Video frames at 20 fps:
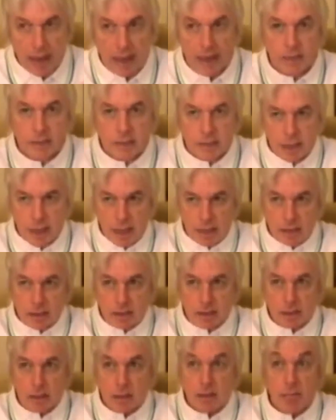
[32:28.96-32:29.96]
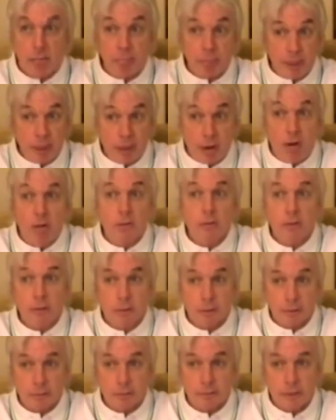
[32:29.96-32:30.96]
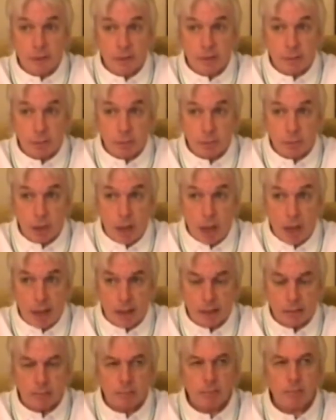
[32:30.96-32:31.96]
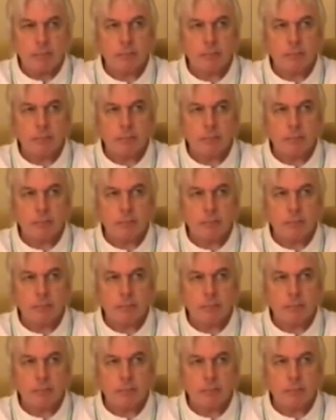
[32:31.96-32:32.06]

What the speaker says: access beyond visible light,